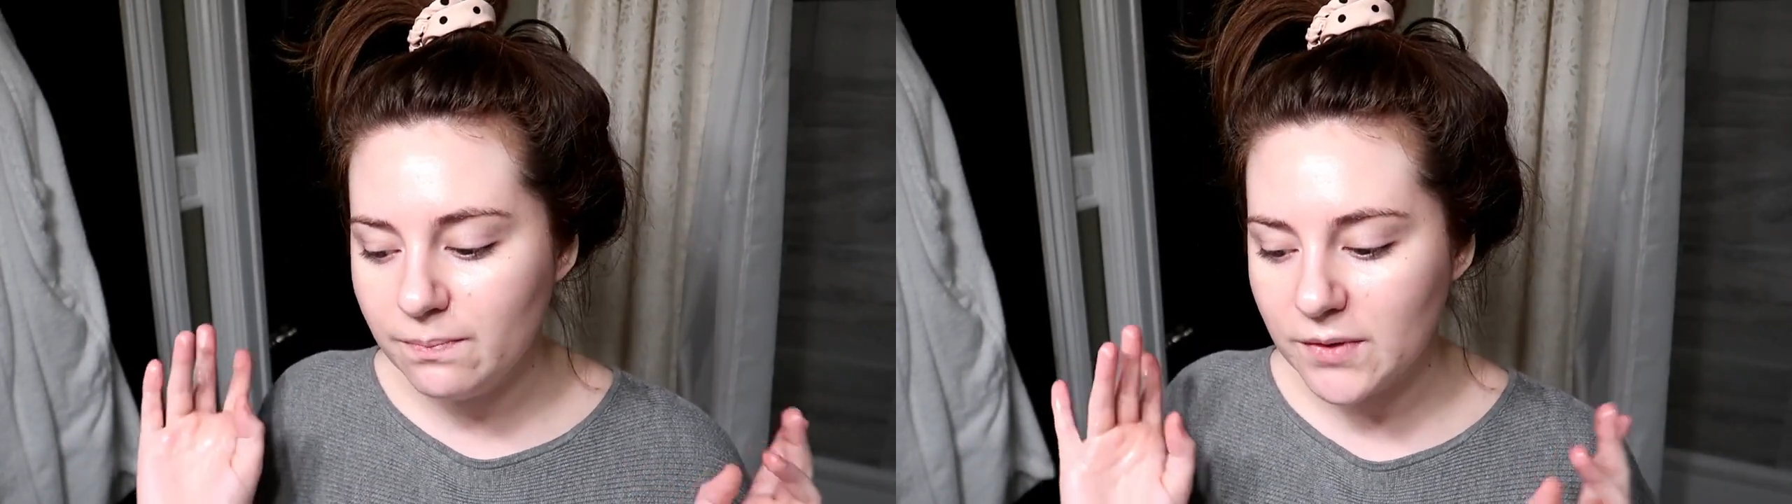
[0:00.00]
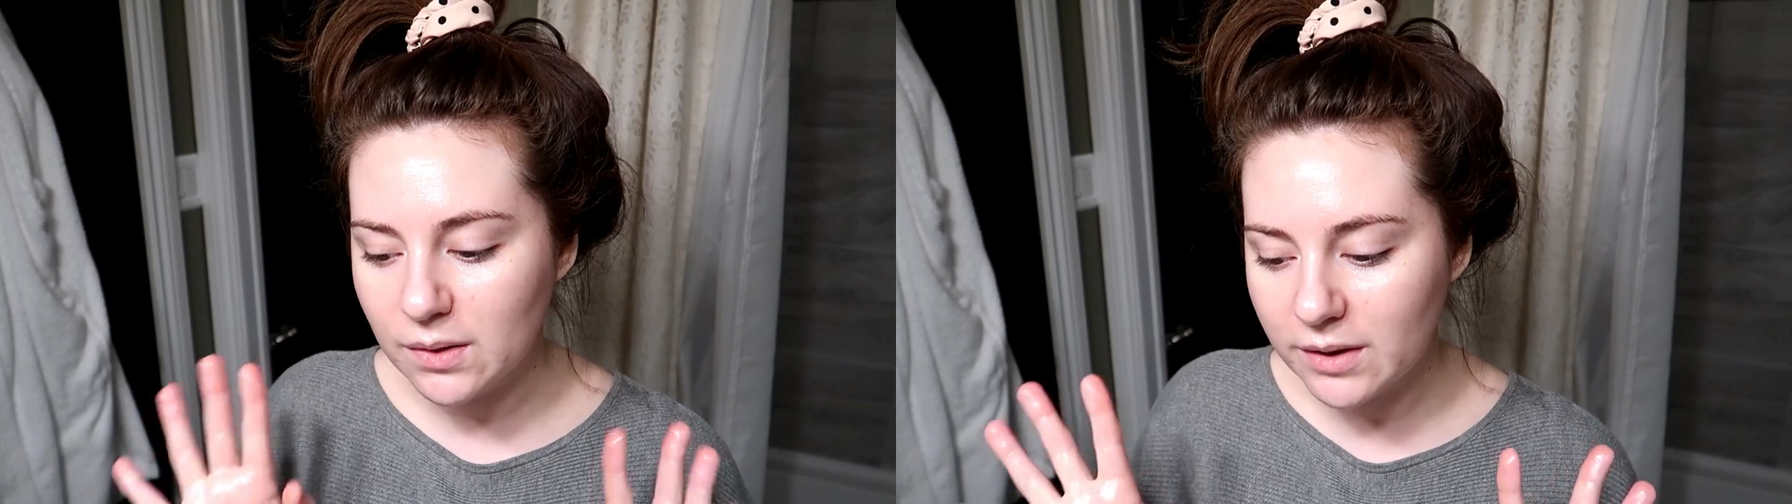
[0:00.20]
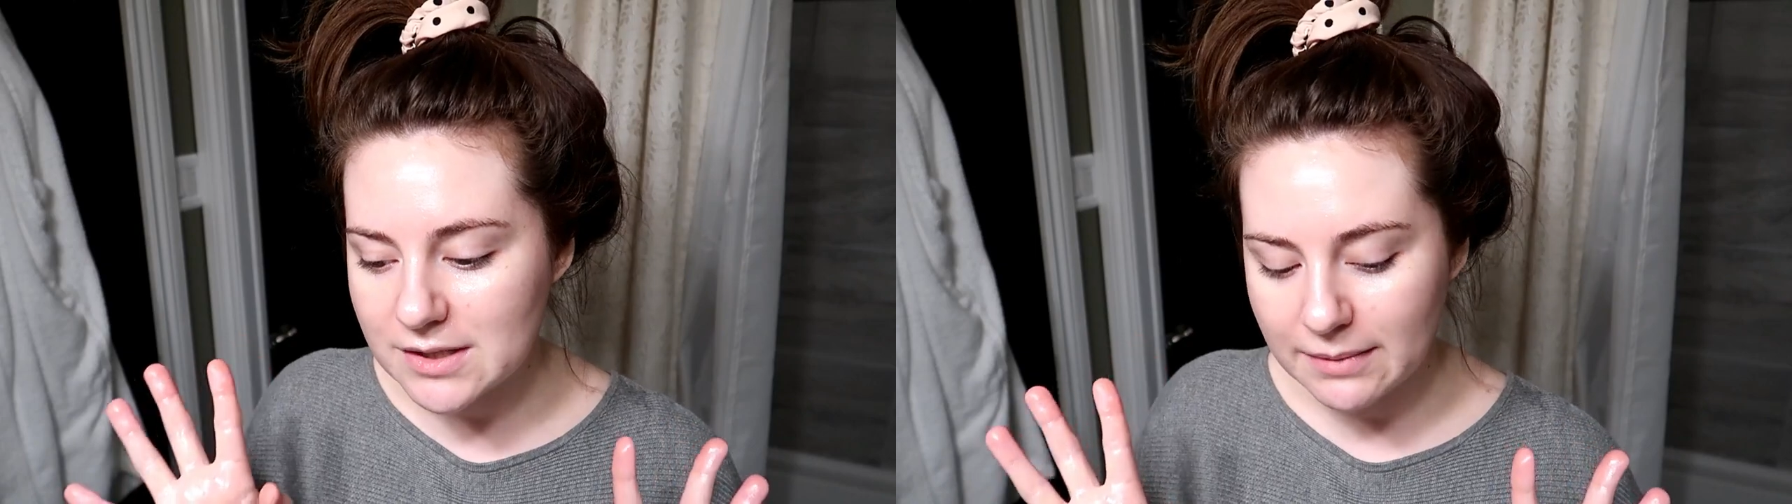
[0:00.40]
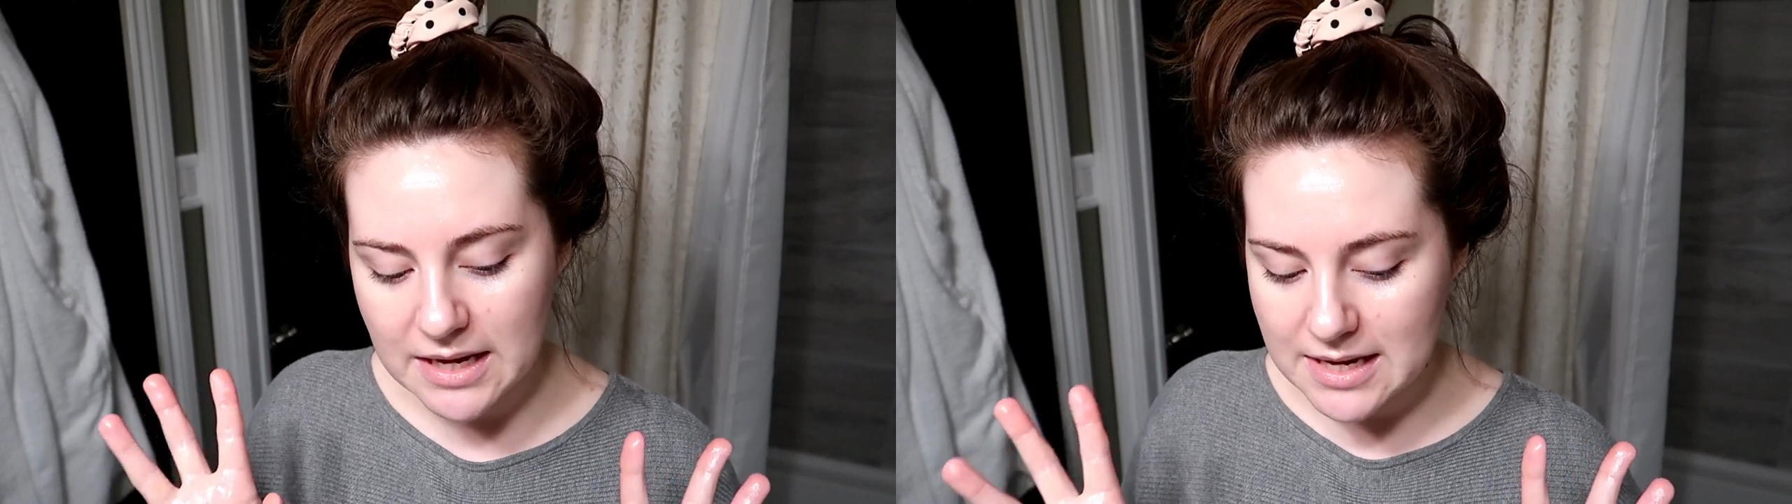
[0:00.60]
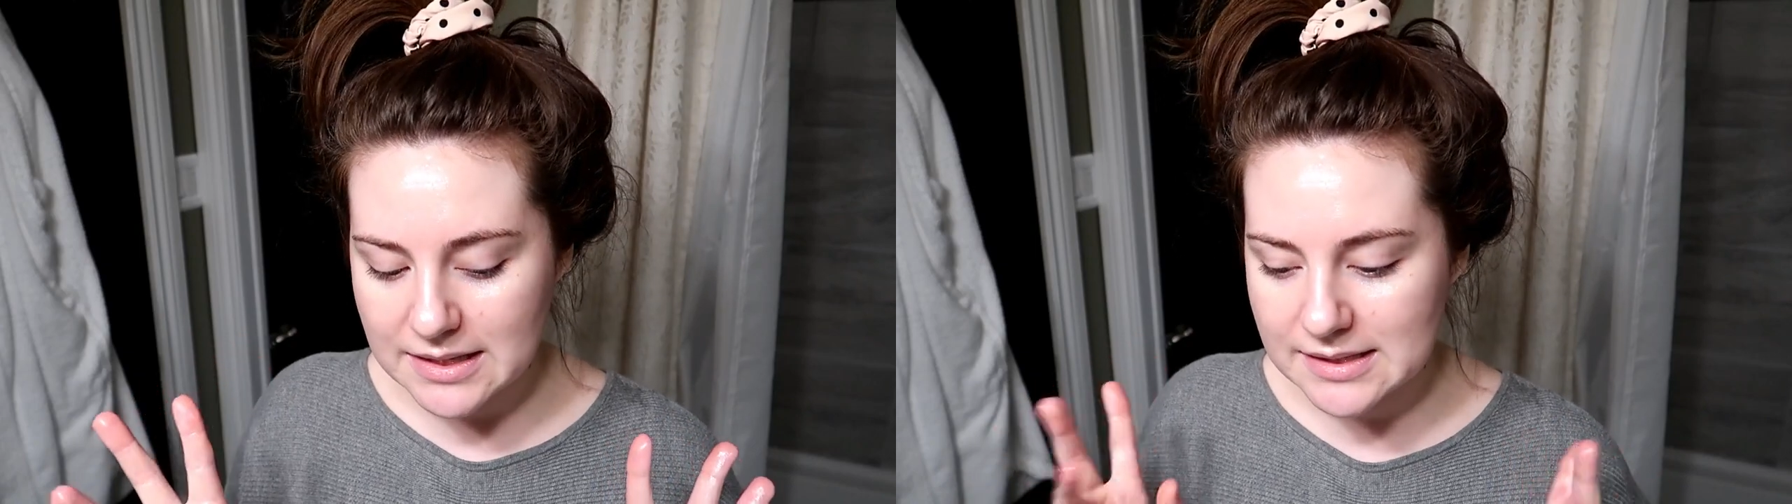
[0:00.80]
I'm going to wash my
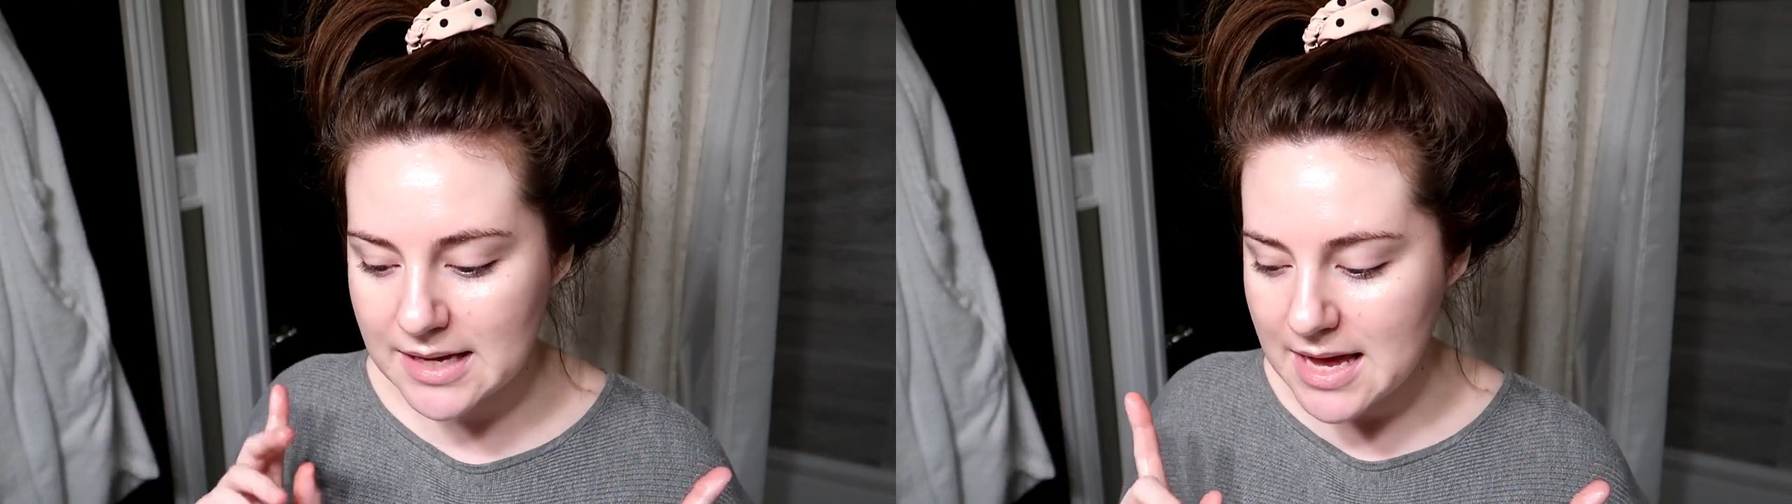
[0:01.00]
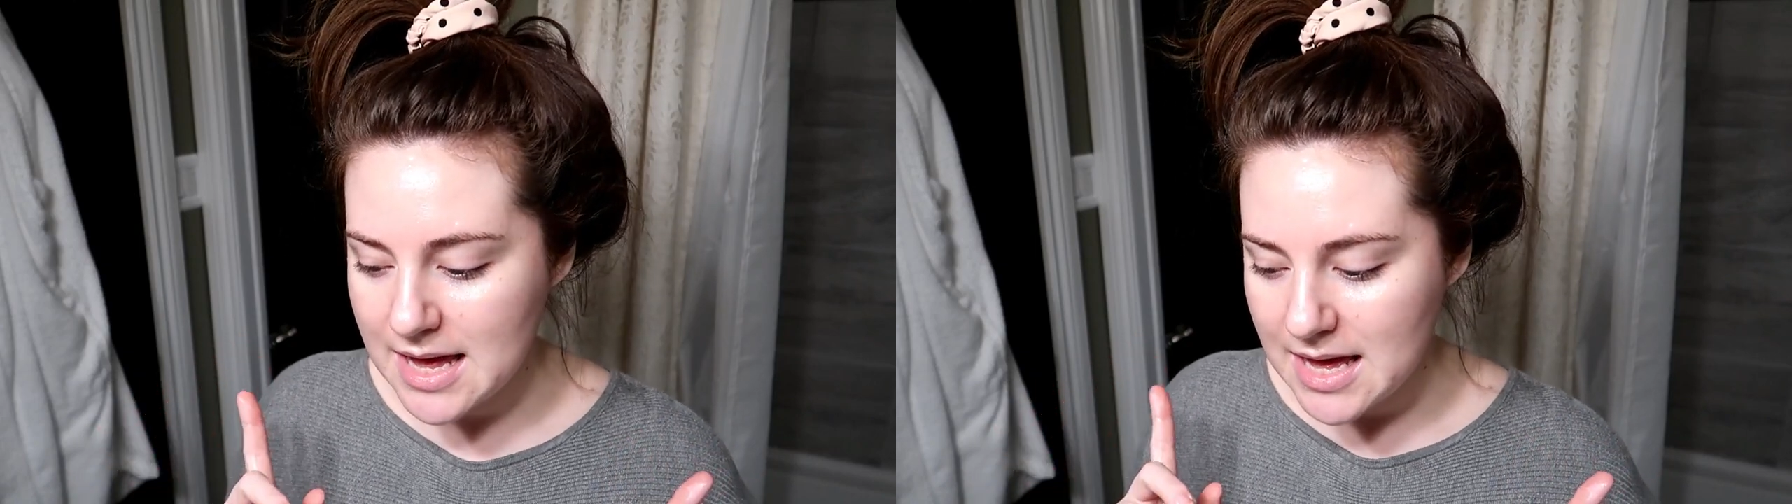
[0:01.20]
hands,